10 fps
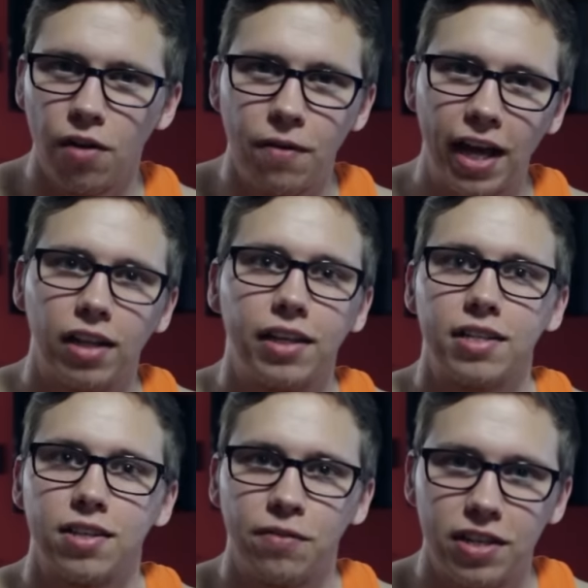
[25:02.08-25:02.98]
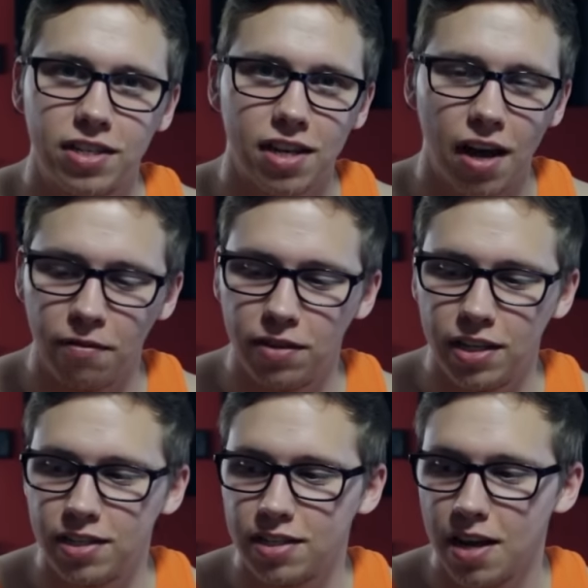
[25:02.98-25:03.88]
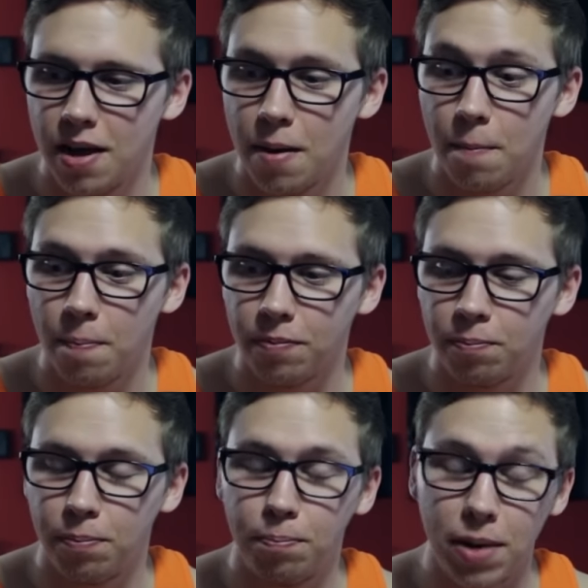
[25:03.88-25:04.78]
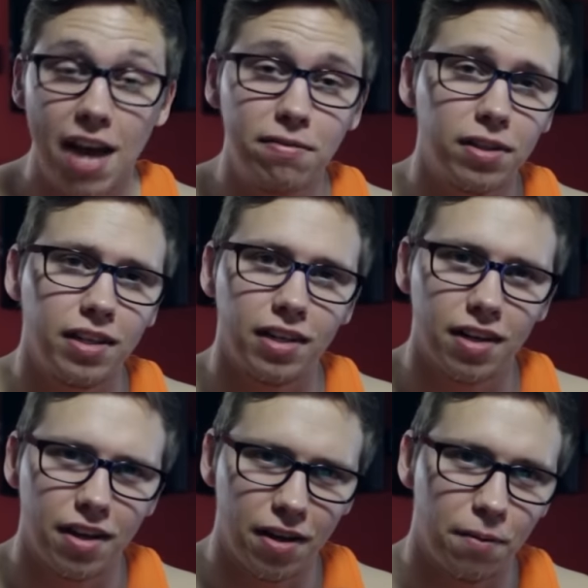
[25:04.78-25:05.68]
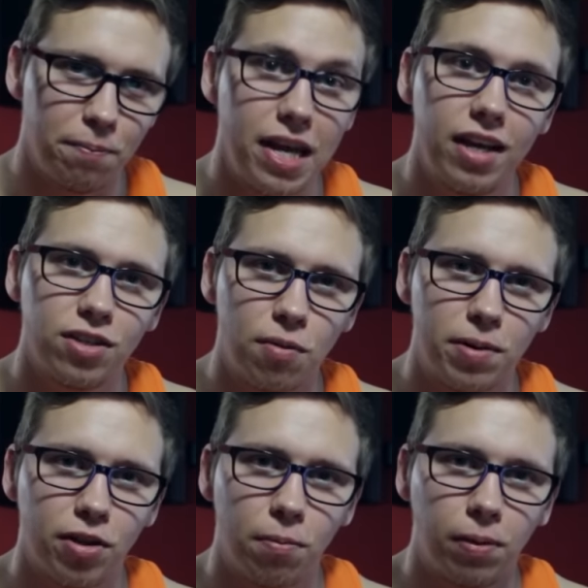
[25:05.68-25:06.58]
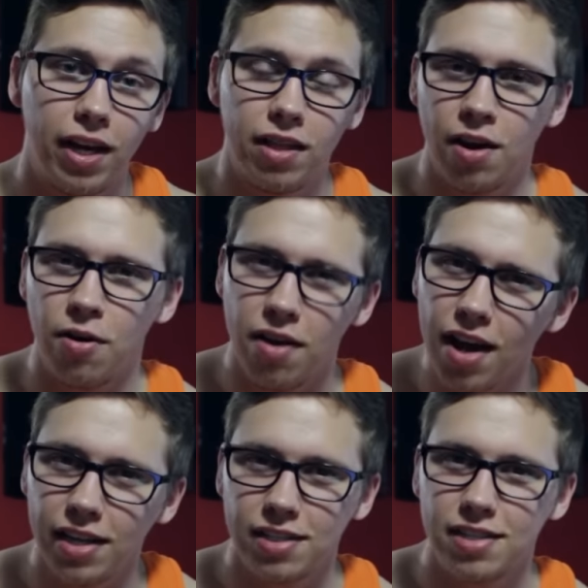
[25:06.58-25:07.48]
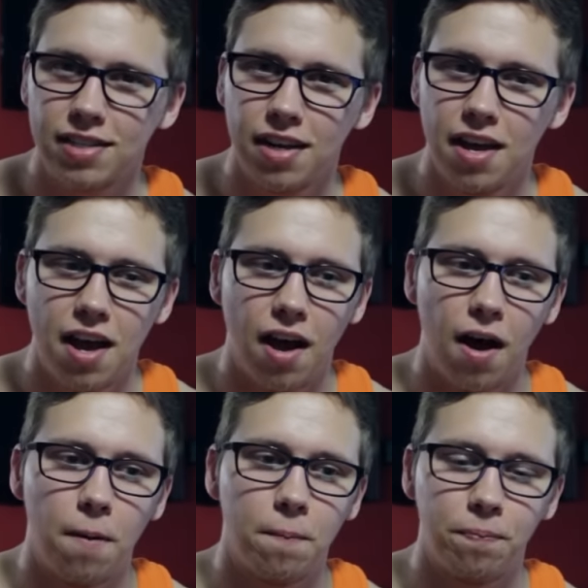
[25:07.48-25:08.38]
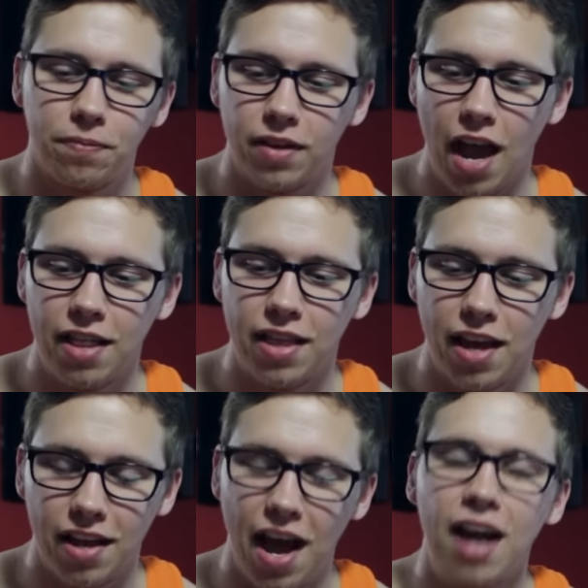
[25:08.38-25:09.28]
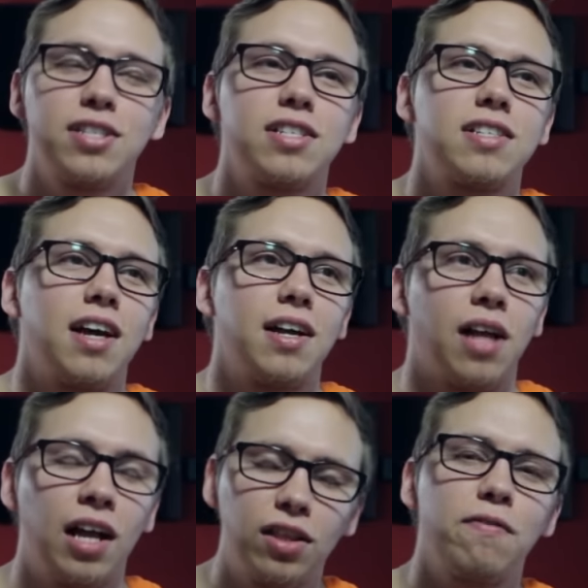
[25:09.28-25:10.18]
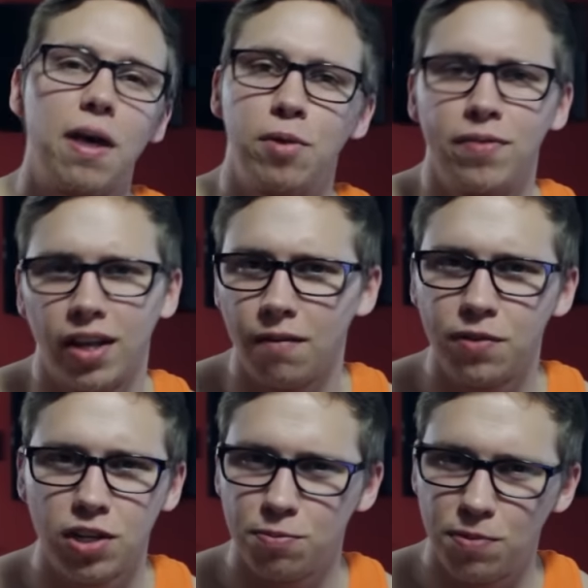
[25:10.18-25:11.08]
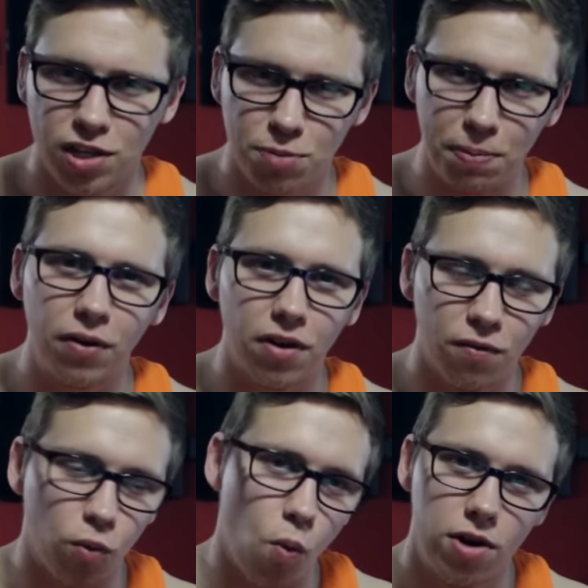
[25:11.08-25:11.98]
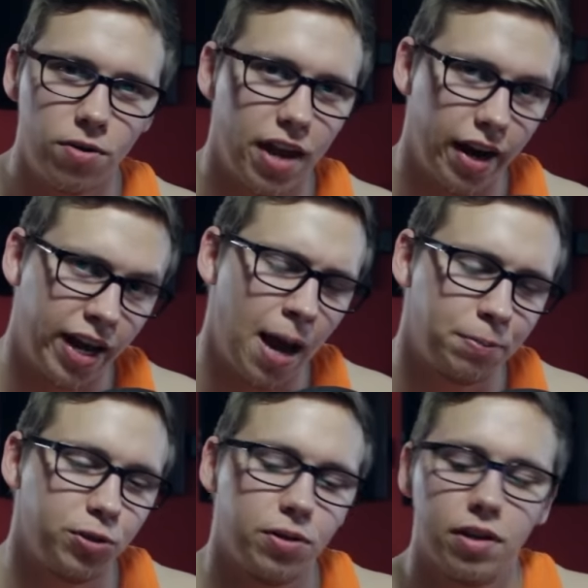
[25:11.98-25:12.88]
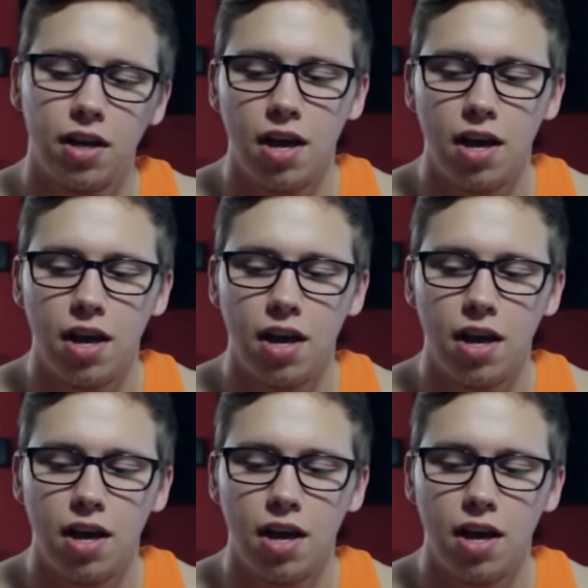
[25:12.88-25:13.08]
of aliens, of these benevolent beings from another planet that are nice. And I love that movie. I love the spirit of the wonder that it captured.